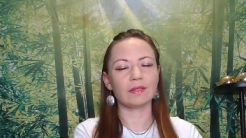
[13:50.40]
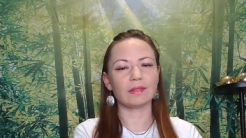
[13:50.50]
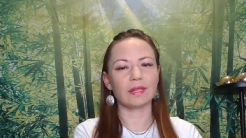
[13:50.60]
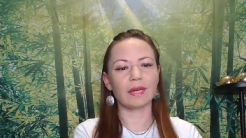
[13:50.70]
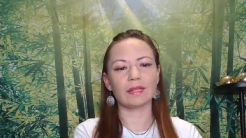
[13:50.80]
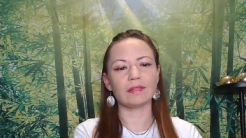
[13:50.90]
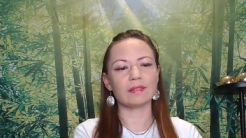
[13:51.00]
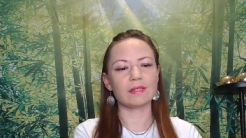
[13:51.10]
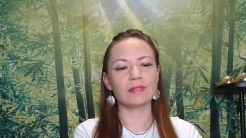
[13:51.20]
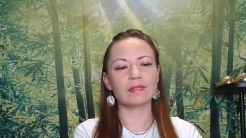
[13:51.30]
that
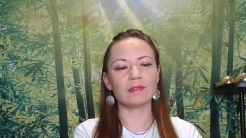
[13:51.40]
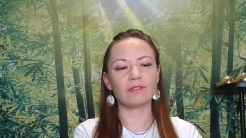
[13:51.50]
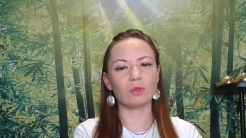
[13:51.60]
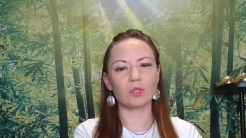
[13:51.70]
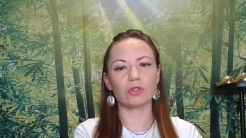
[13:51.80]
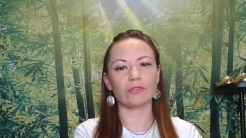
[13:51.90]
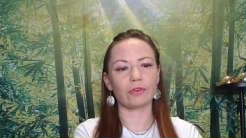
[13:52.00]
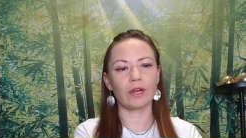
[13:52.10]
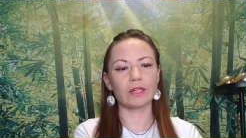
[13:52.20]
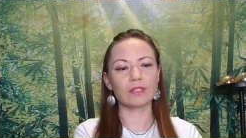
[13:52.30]
this is in the future
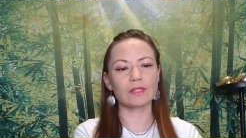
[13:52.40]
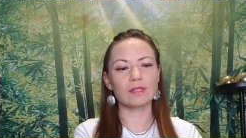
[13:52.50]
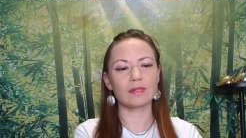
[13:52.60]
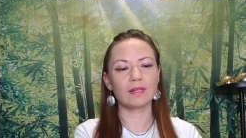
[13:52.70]
for us,